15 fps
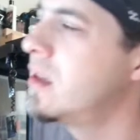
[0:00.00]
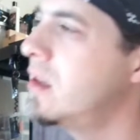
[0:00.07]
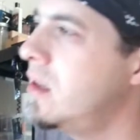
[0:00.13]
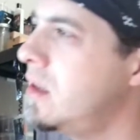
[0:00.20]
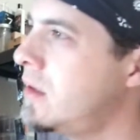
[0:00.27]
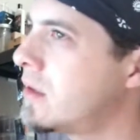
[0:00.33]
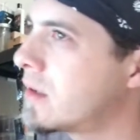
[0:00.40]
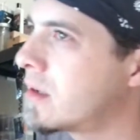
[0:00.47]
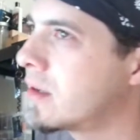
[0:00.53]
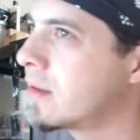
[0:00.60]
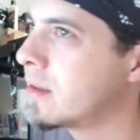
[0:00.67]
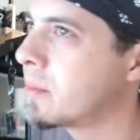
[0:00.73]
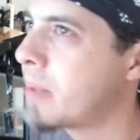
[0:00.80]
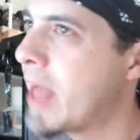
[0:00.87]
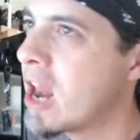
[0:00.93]
Because
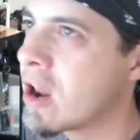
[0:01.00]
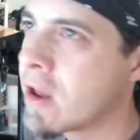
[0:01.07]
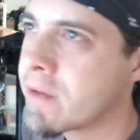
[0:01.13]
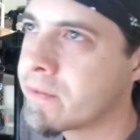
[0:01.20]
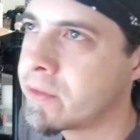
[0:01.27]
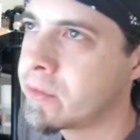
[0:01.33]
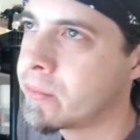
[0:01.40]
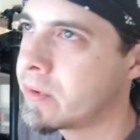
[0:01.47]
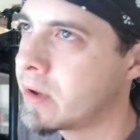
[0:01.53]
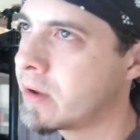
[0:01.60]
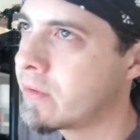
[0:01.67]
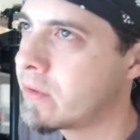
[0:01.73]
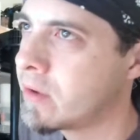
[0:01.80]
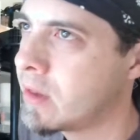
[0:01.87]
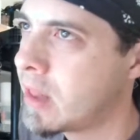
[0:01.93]
the patent office would
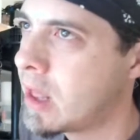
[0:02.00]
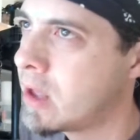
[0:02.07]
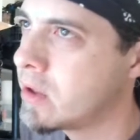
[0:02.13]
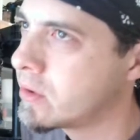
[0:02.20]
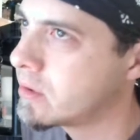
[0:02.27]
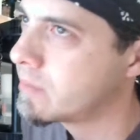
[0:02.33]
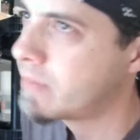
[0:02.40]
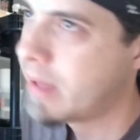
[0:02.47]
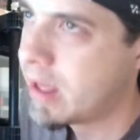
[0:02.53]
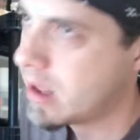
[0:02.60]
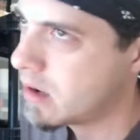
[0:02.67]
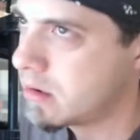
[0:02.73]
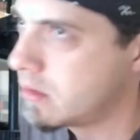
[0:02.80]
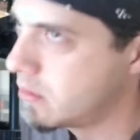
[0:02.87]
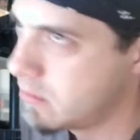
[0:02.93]
never allow you to
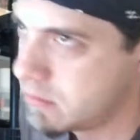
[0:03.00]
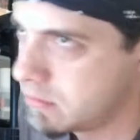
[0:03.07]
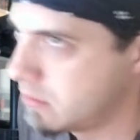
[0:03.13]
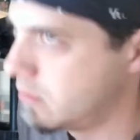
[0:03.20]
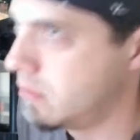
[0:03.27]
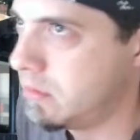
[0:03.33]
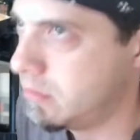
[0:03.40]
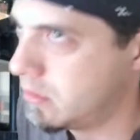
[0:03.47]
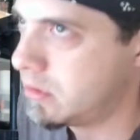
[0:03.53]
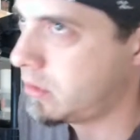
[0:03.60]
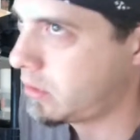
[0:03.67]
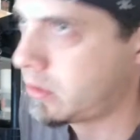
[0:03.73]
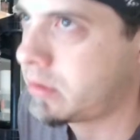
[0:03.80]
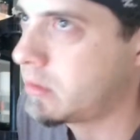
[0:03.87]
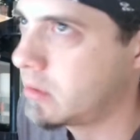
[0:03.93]
patent
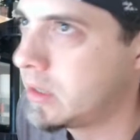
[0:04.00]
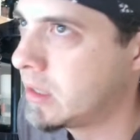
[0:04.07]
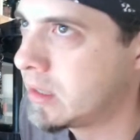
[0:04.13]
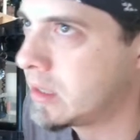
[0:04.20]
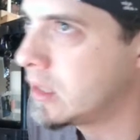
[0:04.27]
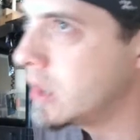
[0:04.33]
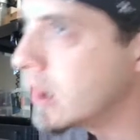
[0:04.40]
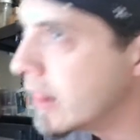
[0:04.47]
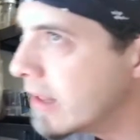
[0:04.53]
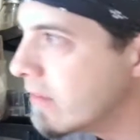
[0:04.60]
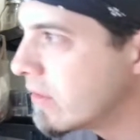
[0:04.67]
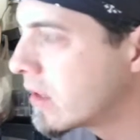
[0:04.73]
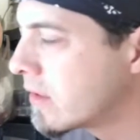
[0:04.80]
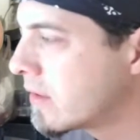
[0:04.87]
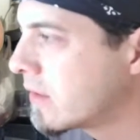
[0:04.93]
anything
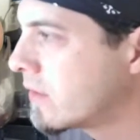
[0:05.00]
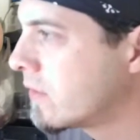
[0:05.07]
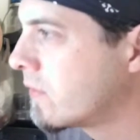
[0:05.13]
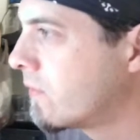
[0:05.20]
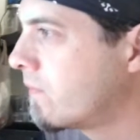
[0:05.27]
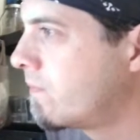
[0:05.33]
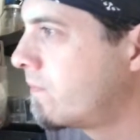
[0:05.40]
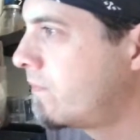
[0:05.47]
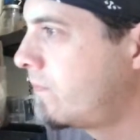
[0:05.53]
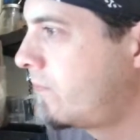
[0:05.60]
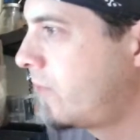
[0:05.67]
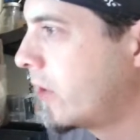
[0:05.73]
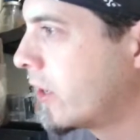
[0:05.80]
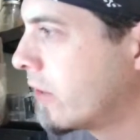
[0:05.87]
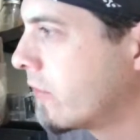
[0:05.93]
living, because that's just
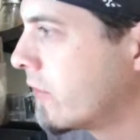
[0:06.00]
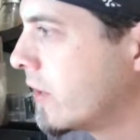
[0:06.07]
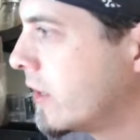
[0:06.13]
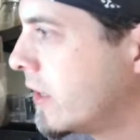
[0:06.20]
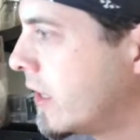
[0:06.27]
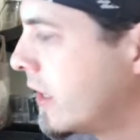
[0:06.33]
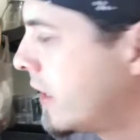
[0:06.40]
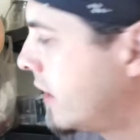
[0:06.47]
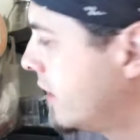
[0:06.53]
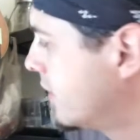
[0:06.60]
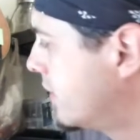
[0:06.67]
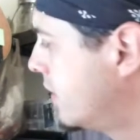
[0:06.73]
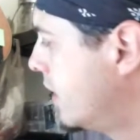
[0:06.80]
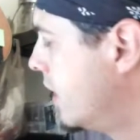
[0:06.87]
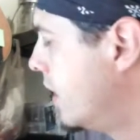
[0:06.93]
fucking
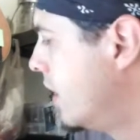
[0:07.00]
ridiculous.